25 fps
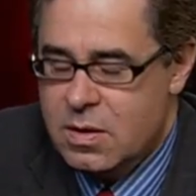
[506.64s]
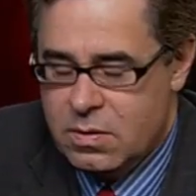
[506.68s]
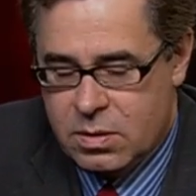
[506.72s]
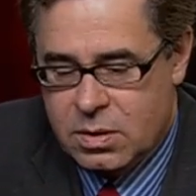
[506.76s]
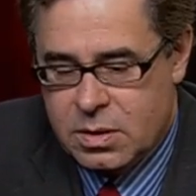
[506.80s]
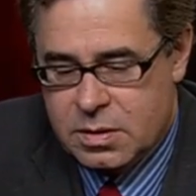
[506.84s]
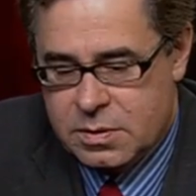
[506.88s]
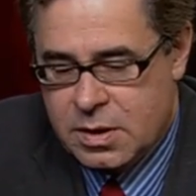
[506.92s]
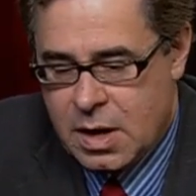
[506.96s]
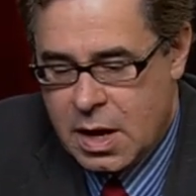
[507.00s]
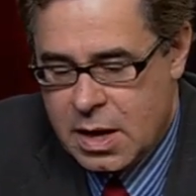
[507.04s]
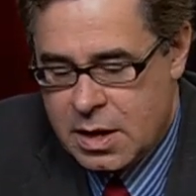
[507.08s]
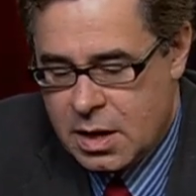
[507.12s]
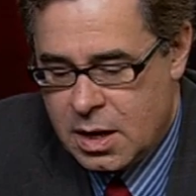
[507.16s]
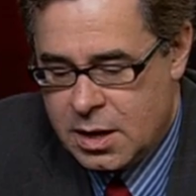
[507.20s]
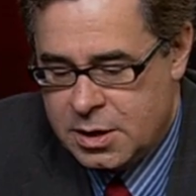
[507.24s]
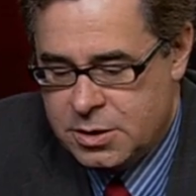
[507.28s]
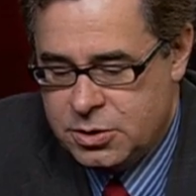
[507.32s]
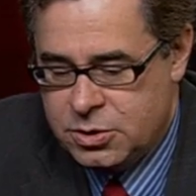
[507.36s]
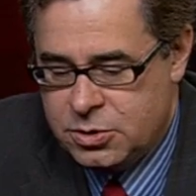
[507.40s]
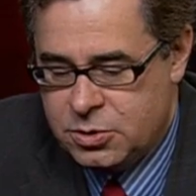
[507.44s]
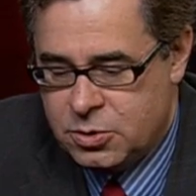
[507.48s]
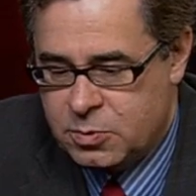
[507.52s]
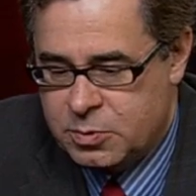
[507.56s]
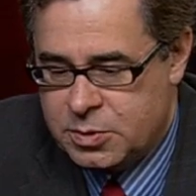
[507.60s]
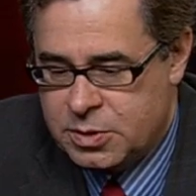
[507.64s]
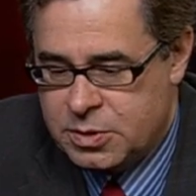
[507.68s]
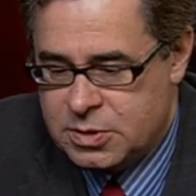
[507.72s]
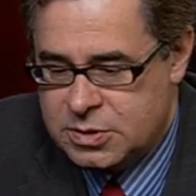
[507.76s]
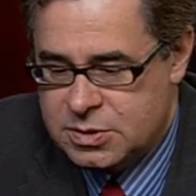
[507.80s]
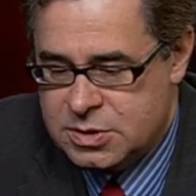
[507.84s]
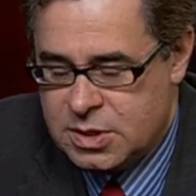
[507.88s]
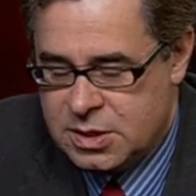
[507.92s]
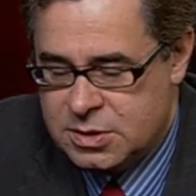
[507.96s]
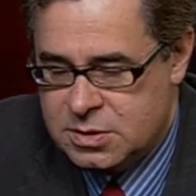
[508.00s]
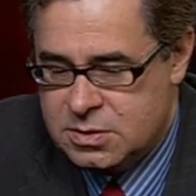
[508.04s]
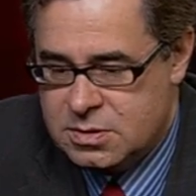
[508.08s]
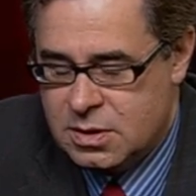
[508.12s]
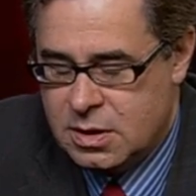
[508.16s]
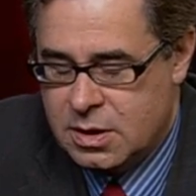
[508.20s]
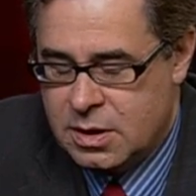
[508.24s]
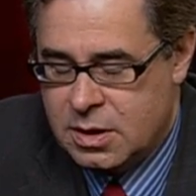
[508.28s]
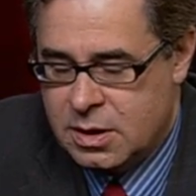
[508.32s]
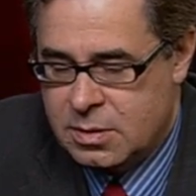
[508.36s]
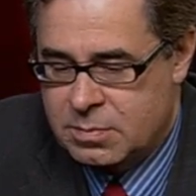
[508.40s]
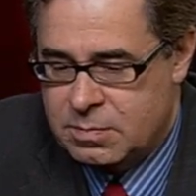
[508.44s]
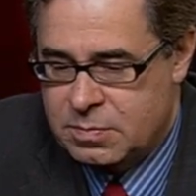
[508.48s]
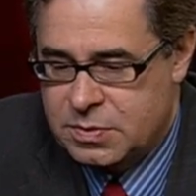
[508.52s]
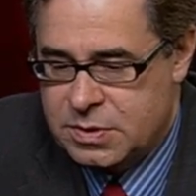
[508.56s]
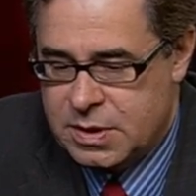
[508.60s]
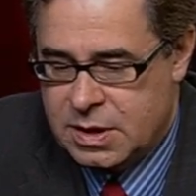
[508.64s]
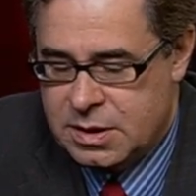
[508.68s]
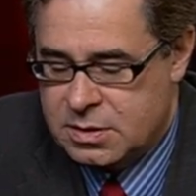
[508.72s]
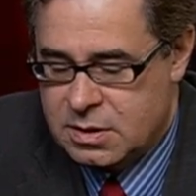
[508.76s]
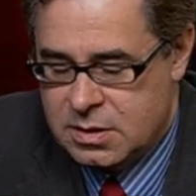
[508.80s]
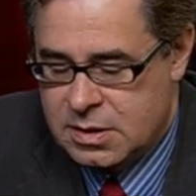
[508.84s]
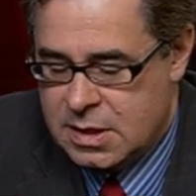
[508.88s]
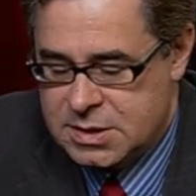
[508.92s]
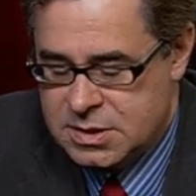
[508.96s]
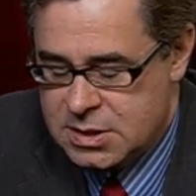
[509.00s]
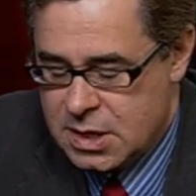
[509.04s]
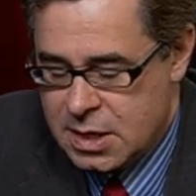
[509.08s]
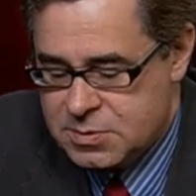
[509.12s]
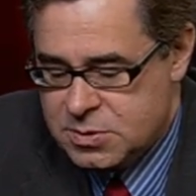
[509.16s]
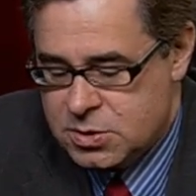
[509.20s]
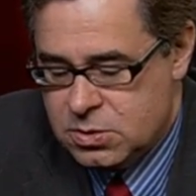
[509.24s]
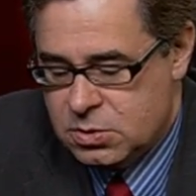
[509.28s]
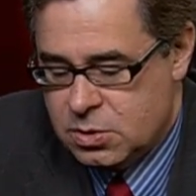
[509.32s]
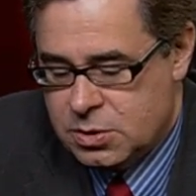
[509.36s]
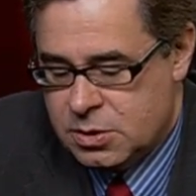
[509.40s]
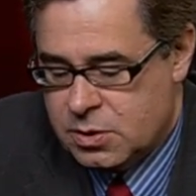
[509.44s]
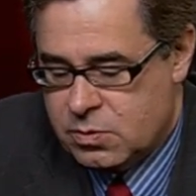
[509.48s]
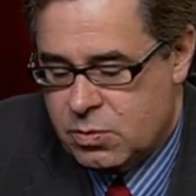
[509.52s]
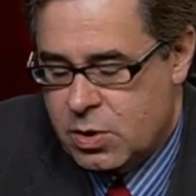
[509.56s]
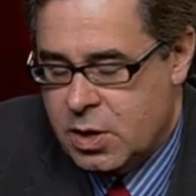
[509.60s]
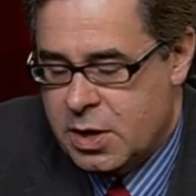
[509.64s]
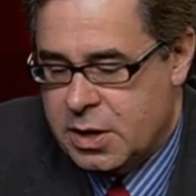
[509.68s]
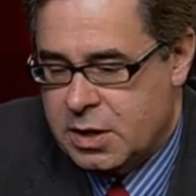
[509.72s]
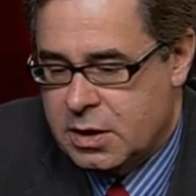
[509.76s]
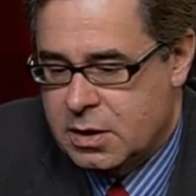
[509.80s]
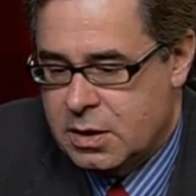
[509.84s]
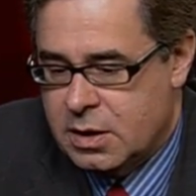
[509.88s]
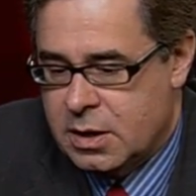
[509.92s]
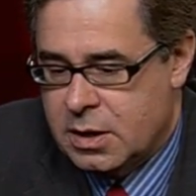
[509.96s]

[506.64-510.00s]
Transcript: Well, I, I do because that, um, that that's absolutely right.